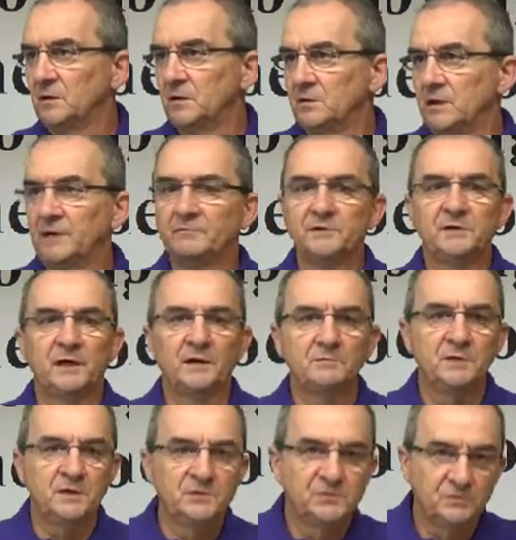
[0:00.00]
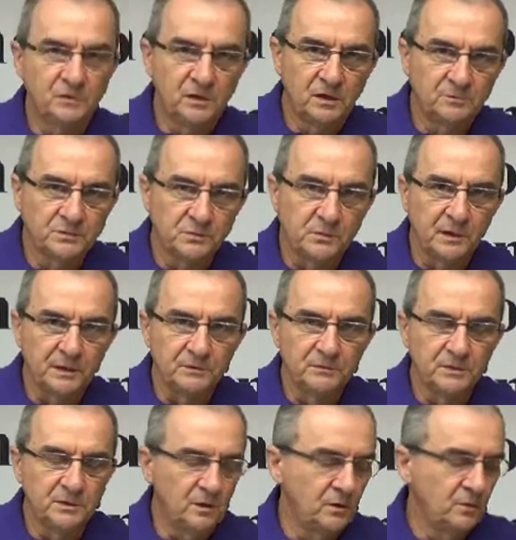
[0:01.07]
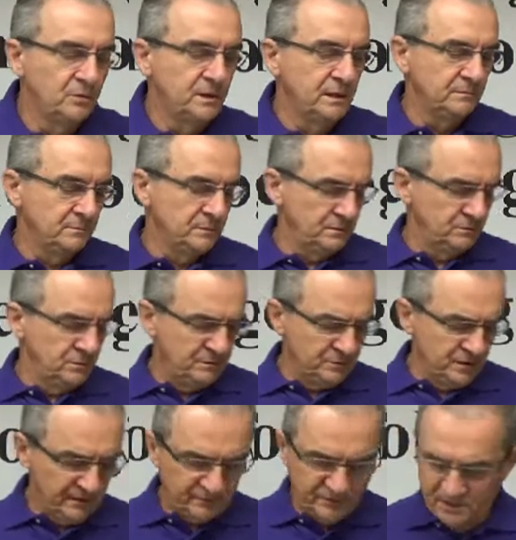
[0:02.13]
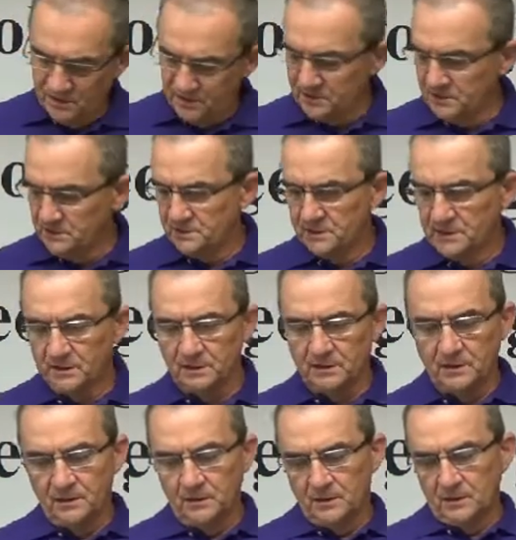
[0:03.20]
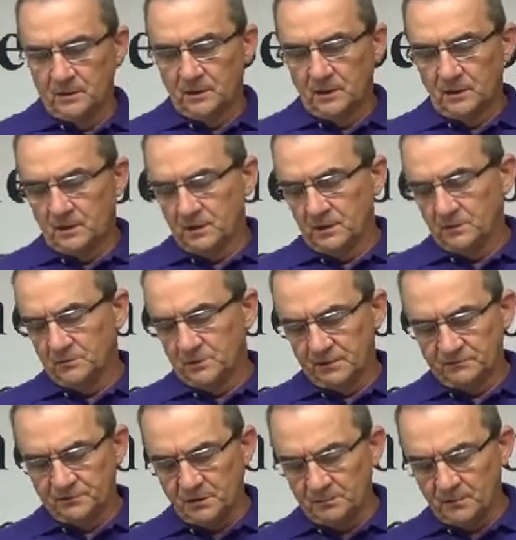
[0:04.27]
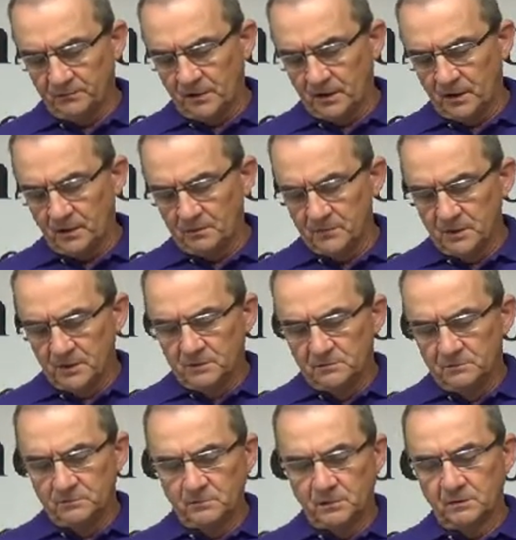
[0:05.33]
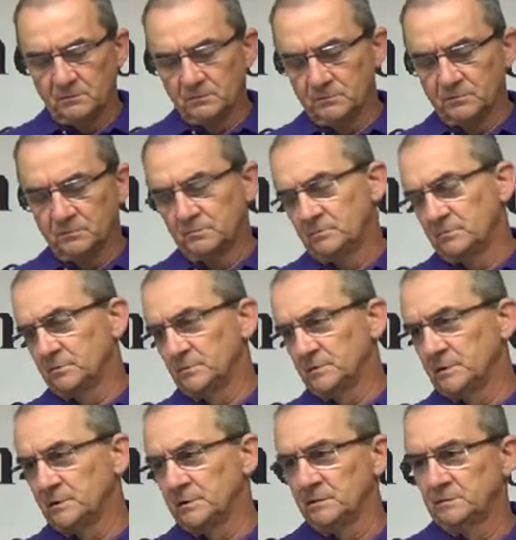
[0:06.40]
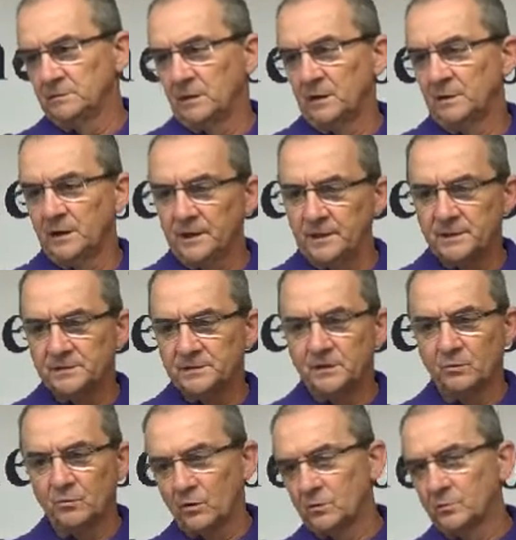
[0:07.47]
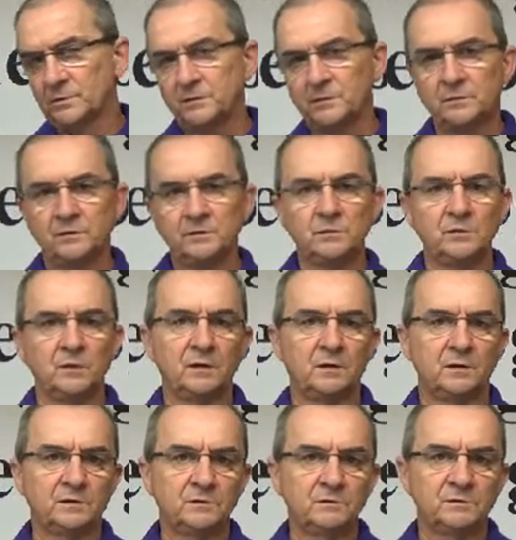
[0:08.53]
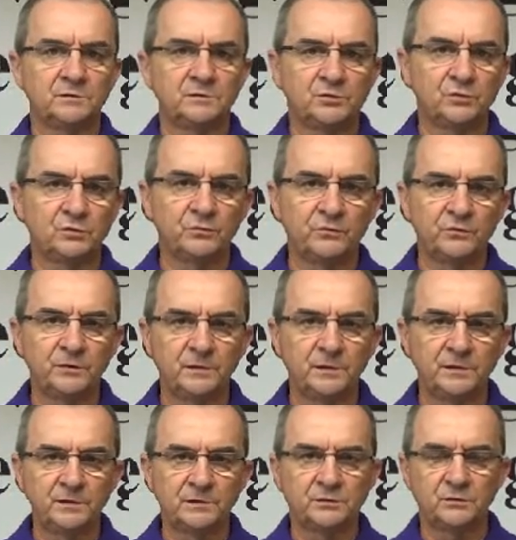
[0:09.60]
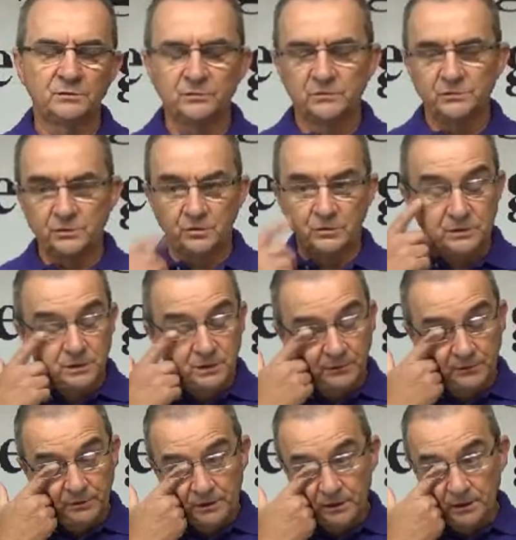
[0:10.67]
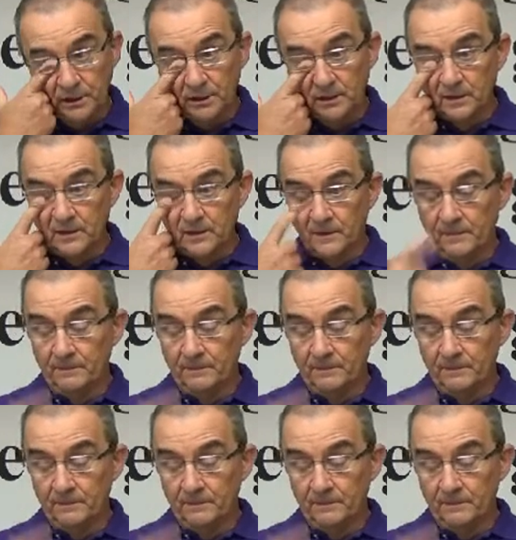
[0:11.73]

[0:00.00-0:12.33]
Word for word: uh, every time Easter comes around, you know, we we, we have kids and uh, we have some of our um, uh, ladies that work with the uh, the children in the children's church and everything,